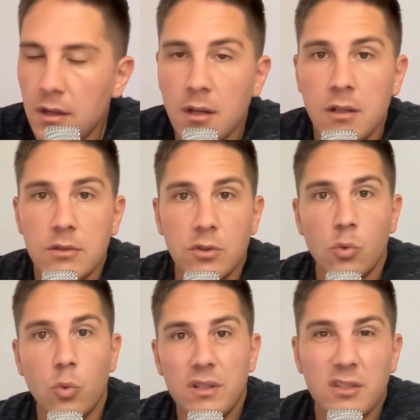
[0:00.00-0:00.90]
So
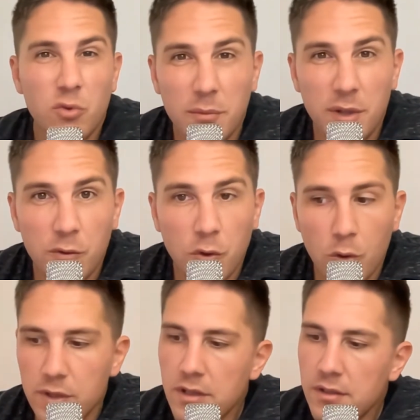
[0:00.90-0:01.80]
what does this really mean for your
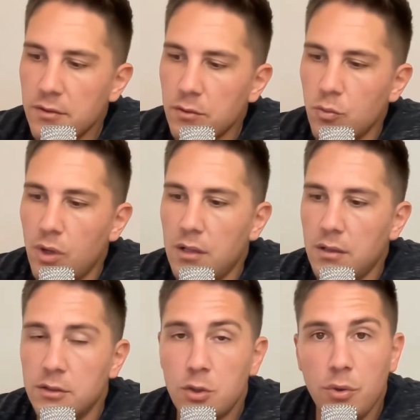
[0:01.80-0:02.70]
business?
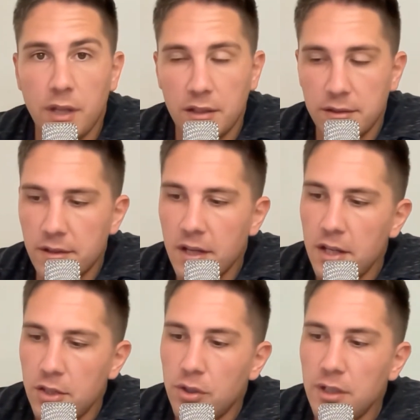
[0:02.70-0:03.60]
Well, two things.
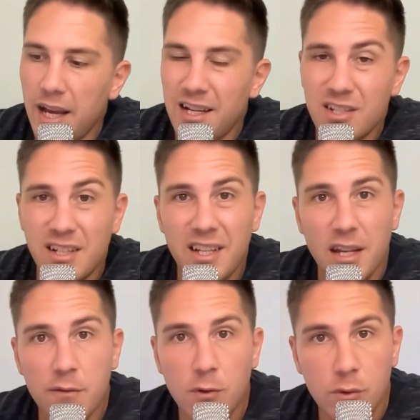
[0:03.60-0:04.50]
You can actually
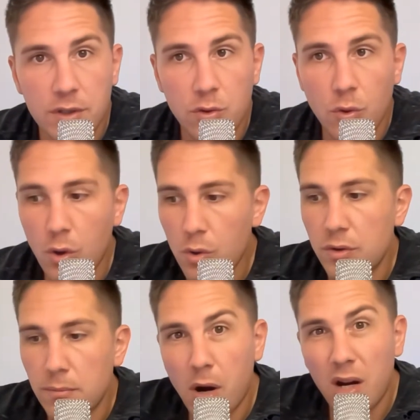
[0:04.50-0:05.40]
influence your
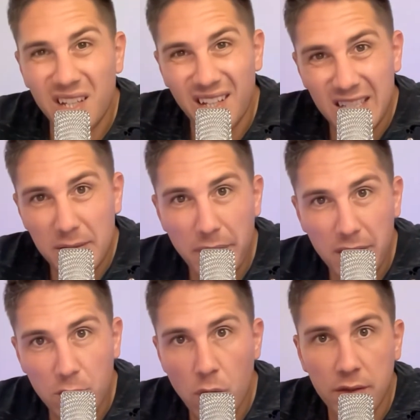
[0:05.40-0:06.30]
own marketing
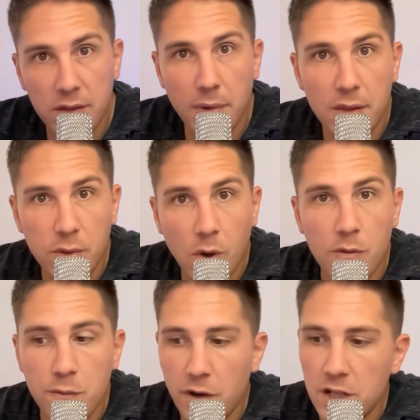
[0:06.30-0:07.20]
spend throughout the month on
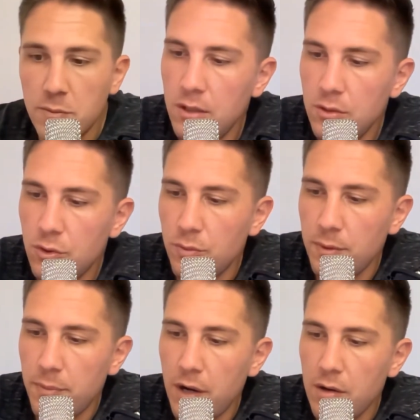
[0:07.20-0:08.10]
Facebook to be
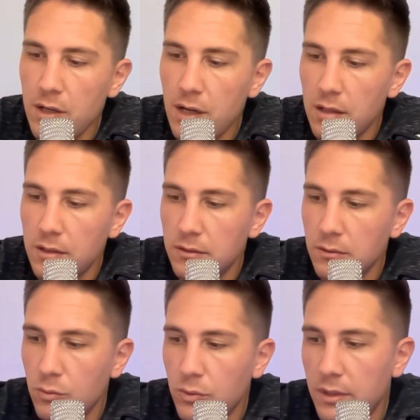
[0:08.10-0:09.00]
parallel
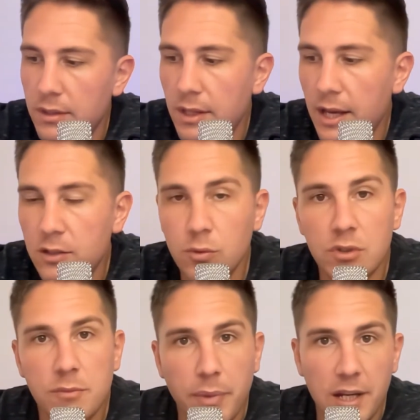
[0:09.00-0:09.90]
with the actual
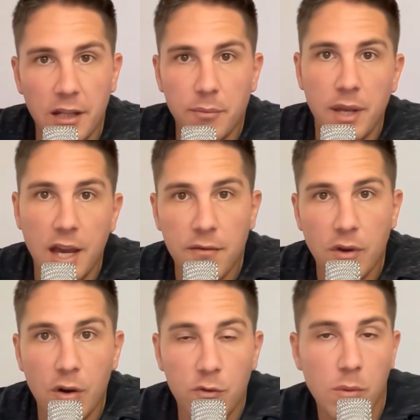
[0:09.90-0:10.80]
spending behavior
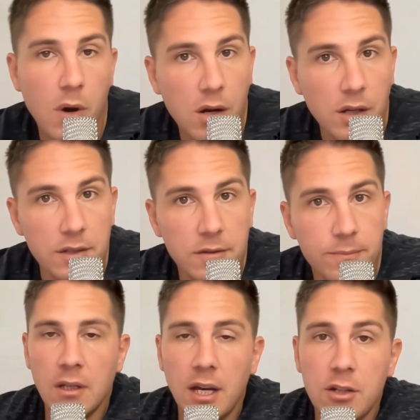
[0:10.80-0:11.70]
of your market.
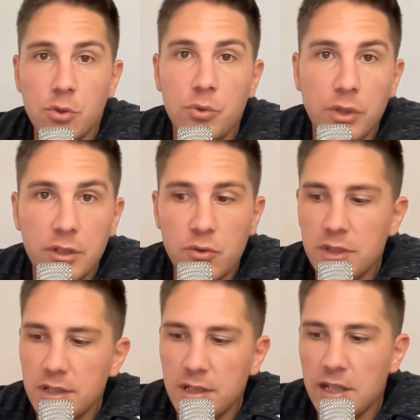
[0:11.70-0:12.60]
And two, you can
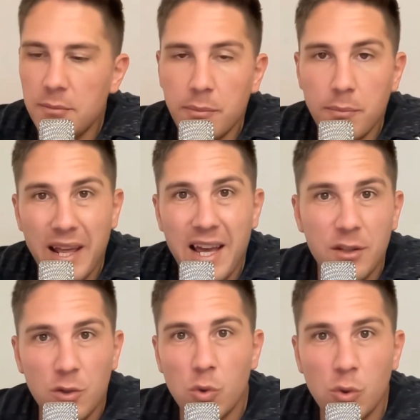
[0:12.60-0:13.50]
strategically
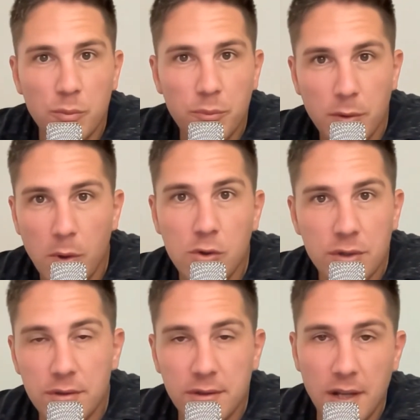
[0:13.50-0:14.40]
plan your
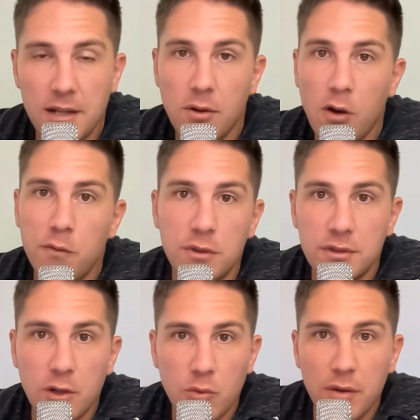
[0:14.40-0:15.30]
promotions and offers
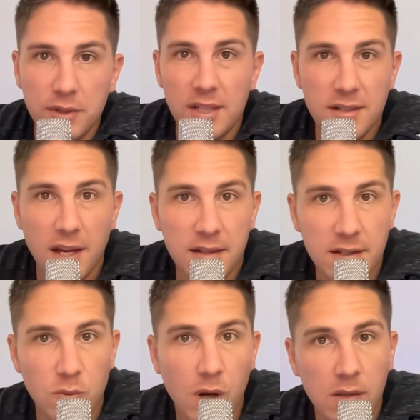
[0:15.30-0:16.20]
around these dates
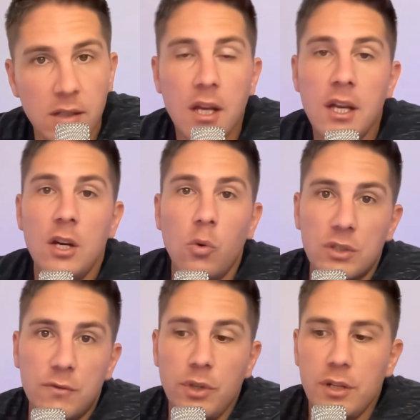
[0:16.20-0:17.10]
as well.
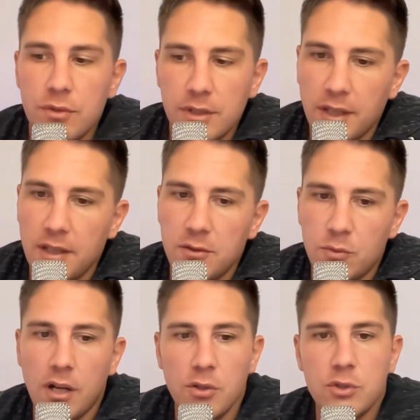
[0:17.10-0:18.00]
What's very interesting is
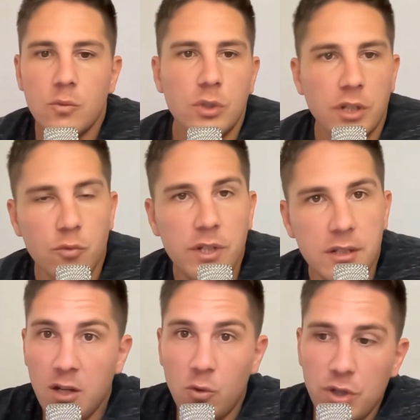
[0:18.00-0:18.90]
when I used to work in
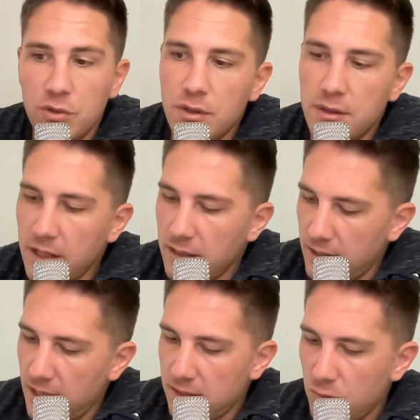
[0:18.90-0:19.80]
retail, we used to think
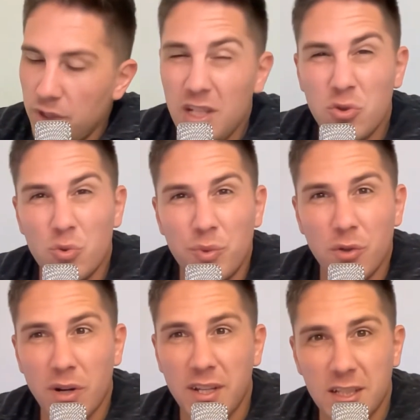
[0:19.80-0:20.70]
that we need to be
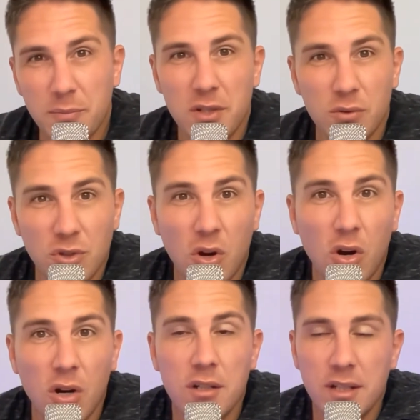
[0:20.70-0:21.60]
running specials
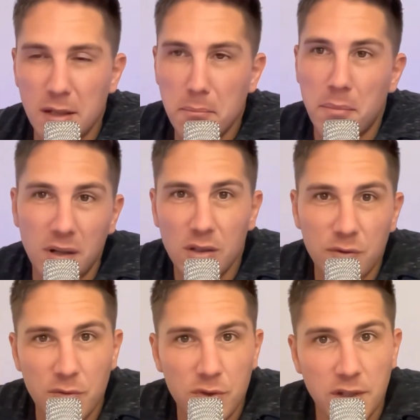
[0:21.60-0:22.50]
hard in the middle of
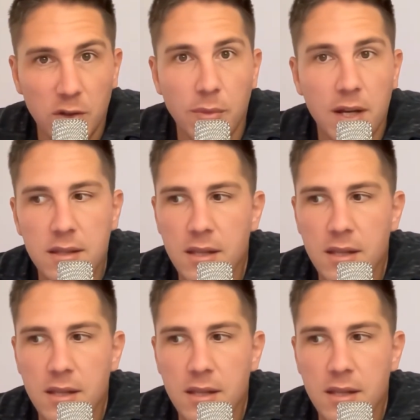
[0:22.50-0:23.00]
every single month.